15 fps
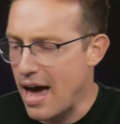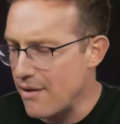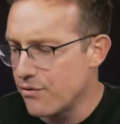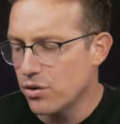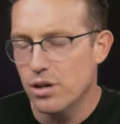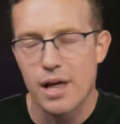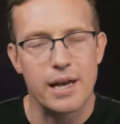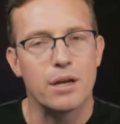
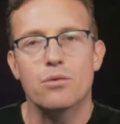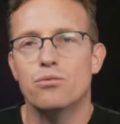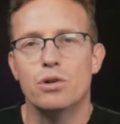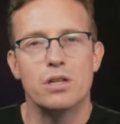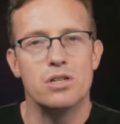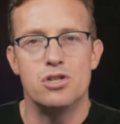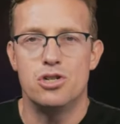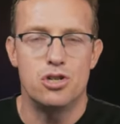ever like
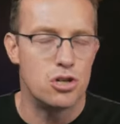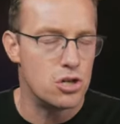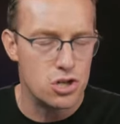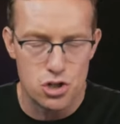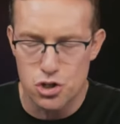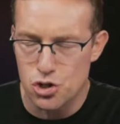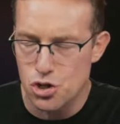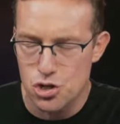really
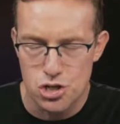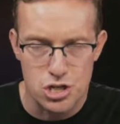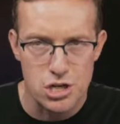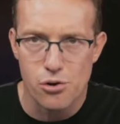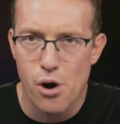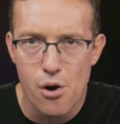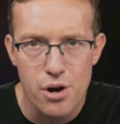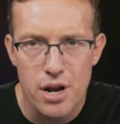
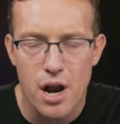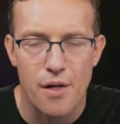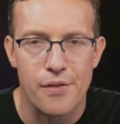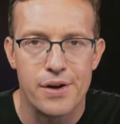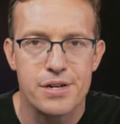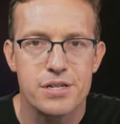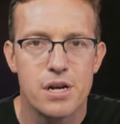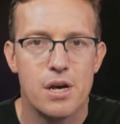zeroed in on
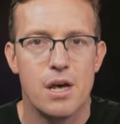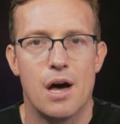this.